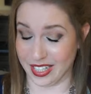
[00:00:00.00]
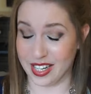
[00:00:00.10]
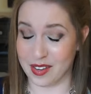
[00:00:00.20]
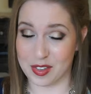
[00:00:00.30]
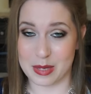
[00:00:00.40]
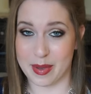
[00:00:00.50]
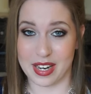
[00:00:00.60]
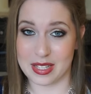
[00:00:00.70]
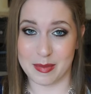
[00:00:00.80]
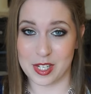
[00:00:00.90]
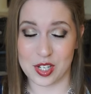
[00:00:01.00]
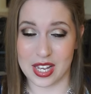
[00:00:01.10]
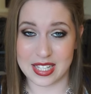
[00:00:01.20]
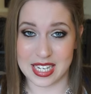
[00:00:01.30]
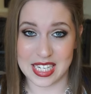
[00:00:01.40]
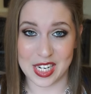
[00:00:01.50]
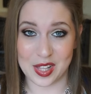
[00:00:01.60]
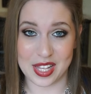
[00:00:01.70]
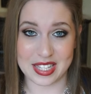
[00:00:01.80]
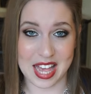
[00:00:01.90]
I can never spend as much as I did
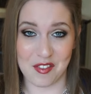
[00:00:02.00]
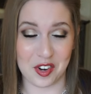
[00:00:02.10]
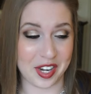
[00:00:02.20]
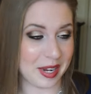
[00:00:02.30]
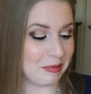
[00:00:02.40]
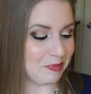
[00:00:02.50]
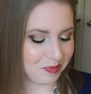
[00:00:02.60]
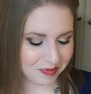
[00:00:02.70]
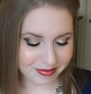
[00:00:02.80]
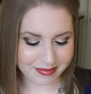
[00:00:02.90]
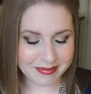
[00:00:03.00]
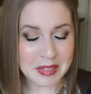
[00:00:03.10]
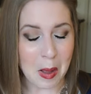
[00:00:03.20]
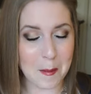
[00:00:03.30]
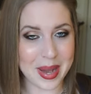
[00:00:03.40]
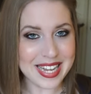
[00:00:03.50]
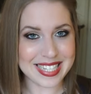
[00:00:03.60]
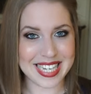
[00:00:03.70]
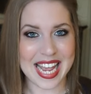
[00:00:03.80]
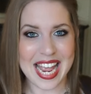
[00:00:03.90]
on this ever again.
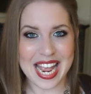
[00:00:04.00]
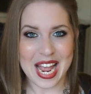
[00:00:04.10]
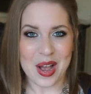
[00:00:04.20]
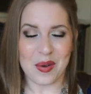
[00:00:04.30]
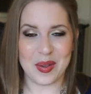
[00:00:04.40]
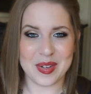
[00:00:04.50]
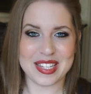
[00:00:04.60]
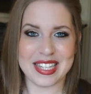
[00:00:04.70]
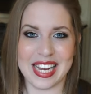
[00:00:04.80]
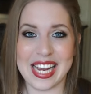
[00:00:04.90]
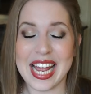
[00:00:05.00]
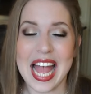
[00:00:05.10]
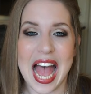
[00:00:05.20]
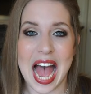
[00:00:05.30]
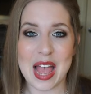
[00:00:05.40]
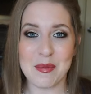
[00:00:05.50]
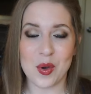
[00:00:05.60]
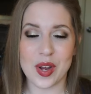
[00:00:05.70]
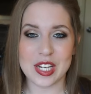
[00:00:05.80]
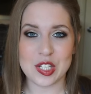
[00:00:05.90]
But we will see. I'm
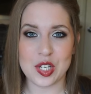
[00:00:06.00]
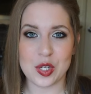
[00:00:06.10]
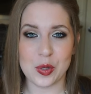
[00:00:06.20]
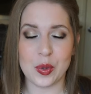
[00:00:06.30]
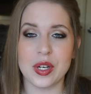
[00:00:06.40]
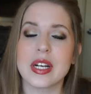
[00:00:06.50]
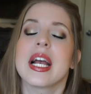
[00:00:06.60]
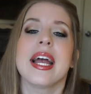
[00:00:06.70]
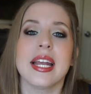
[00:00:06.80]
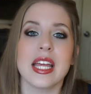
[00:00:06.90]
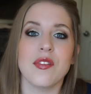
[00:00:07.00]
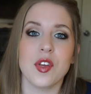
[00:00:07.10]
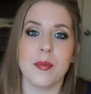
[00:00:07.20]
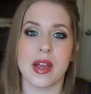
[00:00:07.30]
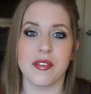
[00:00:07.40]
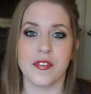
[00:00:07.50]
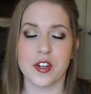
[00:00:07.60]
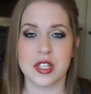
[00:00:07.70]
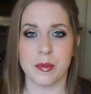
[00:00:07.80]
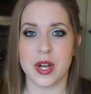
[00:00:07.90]
going to kind of give you my
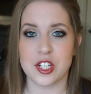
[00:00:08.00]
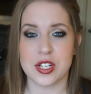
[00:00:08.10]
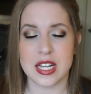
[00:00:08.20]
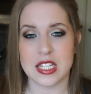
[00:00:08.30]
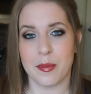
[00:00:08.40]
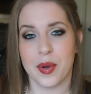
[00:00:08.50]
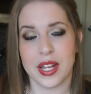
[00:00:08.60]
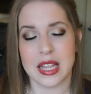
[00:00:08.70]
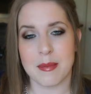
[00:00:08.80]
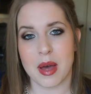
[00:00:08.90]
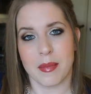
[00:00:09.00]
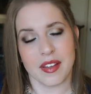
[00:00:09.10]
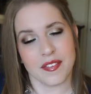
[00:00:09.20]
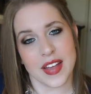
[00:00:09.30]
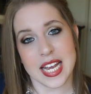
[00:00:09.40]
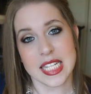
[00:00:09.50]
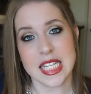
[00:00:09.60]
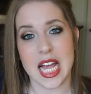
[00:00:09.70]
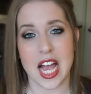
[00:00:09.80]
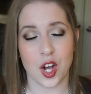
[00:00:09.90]
first impressions as I'm putting them on my
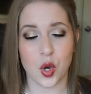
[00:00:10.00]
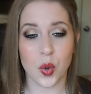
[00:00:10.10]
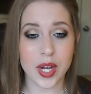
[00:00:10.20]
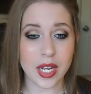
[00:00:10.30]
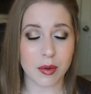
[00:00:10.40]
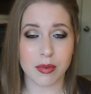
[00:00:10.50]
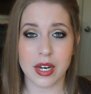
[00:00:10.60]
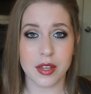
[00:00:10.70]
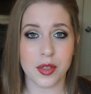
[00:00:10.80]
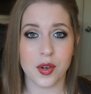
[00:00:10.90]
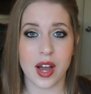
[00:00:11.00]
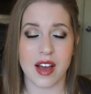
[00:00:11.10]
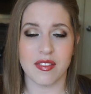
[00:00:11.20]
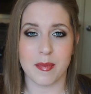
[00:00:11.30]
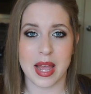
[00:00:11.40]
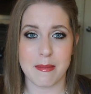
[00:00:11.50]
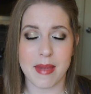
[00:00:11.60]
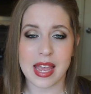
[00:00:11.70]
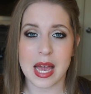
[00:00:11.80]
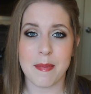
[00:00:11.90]
face, a quick run through of my
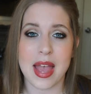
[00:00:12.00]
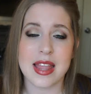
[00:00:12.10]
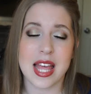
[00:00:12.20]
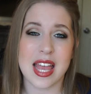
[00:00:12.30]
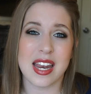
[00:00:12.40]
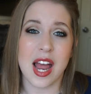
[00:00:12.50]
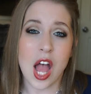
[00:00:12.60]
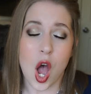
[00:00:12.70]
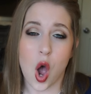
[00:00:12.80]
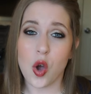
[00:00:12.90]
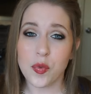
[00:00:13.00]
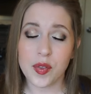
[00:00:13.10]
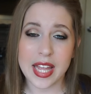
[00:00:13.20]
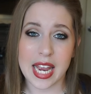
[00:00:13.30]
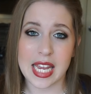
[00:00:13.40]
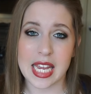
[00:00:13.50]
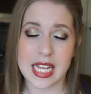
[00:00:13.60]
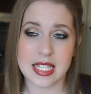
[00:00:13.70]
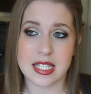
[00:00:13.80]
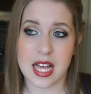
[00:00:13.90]
makeup, and then hopefully I can
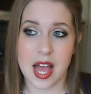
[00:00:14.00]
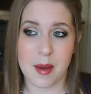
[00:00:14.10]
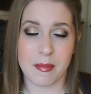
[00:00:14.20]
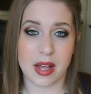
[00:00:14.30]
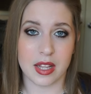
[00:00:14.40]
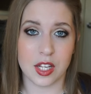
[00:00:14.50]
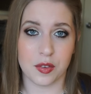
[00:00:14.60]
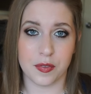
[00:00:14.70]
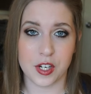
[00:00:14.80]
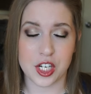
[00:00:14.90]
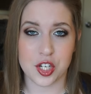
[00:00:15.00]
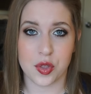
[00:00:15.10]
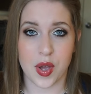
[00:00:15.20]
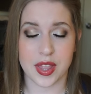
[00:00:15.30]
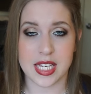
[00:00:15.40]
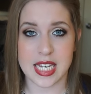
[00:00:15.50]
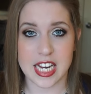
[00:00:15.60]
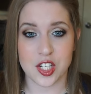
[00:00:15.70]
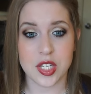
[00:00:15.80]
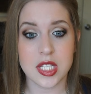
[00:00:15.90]
get some little footage throughout the
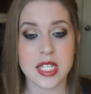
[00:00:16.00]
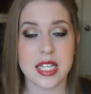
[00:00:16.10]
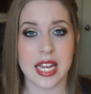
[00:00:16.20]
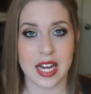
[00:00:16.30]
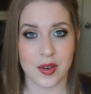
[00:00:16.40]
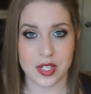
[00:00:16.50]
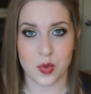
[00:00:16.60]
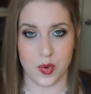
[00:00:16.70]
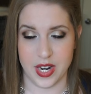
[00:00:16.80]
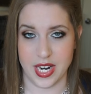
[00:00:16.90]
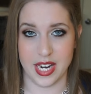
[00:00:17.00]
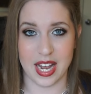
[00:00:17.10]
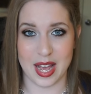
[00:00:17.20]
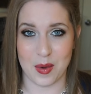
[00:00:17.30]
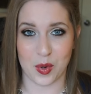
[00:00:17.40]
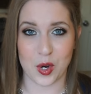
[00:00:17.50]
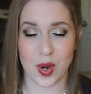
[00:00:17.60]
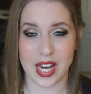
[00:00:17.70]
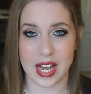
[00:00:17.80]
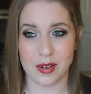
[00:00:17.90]
day just to see how it's wearing. We're
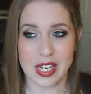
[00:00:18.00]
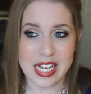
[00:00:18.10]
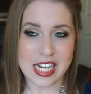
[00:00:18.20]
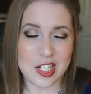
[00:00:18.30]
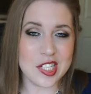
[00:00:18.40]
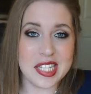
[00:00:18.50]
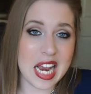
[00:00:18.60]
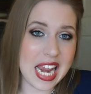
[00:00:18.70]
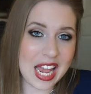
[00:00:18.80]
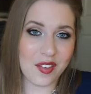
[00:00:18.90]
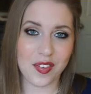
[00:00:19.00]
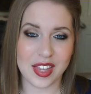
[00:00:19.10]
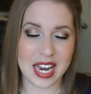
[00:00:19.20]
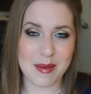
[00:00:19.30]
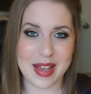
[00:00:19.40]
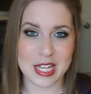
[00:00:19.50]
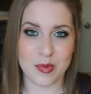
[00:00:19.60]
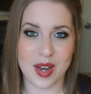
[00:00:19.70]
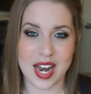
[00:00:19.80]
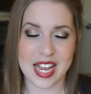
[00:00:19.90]
going out just to hang out for the day, my
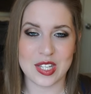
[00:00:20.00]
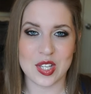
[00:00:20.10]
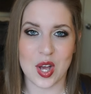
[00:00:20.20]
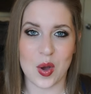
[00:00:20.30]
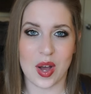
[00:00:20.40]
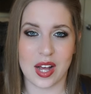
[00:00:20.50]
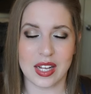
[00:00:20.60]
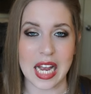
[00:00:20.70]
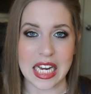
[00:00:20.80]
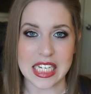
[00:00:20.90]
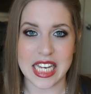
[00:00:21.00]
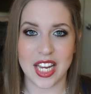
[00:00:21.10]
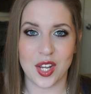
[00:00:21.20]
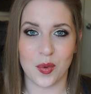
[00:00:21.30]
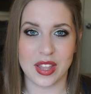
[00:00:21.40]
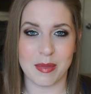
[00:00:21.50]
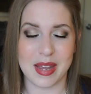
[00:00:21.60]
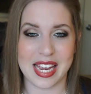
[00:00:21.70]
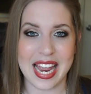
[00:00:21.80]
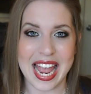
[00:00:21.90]
husband and I, so I'll kind of take you with
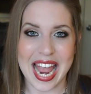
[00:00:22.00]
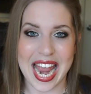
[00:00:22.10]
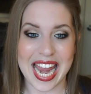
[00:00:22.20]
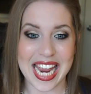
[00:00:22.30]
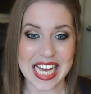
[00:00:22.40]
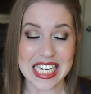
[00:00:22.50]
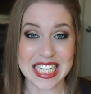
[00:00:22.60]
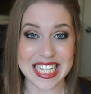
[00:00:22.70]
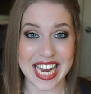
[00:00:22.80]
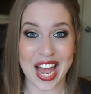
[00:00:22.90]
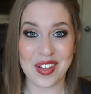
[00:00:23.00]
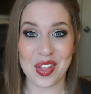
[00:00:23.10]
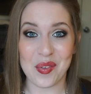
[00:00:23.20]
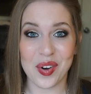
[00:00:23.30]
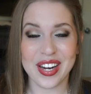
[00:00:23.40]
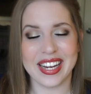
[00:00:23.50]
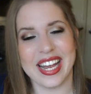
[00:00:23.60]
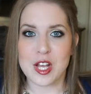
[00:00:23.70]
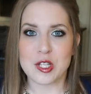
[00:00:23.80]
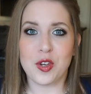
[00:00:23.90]
me and see how they
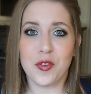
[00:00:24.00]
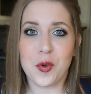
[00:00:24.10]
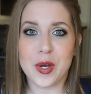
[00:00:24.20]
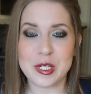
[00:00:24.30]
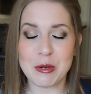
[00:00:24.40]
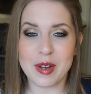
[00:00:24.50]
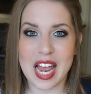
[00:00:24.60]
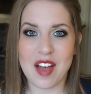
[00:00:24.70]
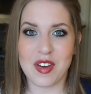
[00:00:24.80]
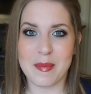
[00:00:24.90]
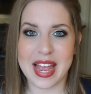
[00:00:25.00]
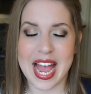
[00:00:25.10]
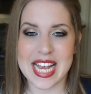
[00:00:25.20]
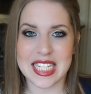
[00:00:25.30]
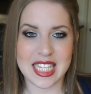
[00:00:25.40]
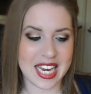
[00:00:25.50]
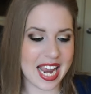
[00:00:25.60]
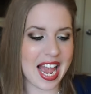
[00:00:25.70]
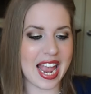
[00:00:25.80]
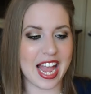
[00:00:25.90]
work. So if you're wondering what I have on my eyes
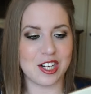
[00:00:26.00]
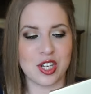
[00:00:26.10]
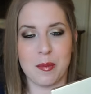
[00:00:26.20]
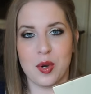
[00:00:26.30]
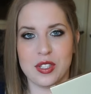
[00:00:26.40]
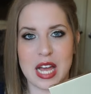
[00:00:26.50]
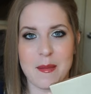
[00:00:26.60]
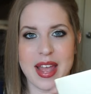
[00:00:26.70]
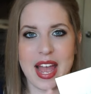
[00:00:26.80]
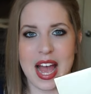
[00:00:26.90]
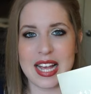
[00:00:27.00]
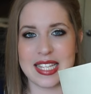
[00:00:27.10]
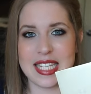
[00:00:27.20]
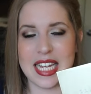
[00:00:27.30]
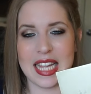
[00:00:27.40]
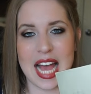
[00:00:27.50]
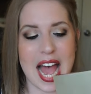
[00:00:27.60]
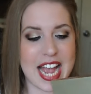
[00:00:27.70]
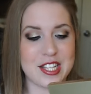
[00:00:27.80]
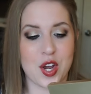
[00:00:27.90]
today, I actually pulled out my
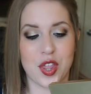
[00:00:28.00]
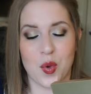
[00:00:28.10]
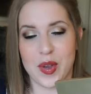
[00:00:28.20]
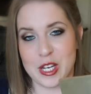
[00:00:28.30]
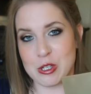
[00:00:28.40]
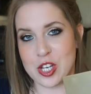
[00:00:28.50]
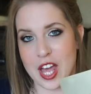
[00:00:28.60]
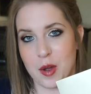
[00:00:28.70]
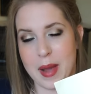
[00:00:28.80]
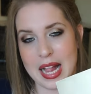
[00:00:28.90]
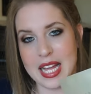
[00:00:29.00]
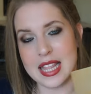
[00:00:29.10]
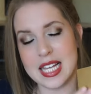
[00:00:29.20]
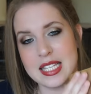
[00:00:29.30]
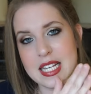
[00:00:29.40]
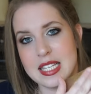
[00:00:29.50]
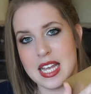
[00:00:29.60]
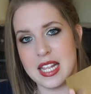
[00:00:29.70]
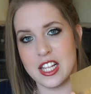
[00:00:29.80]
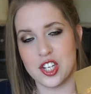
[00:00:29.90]
Stila Eyes Are the Window Shadow Palette. This is
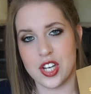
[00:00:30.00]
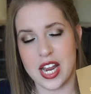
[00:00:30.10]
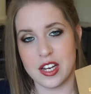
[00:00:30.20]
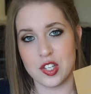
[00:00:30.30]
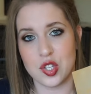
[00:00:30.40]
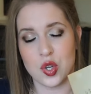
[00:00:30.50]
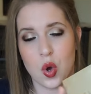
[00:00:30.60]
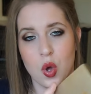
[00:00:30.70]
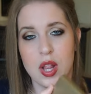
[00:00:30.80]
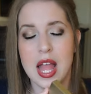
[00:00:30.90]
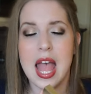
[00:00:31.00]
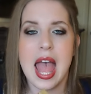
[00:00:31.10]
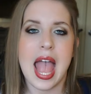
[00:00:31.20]
in the shade Soul,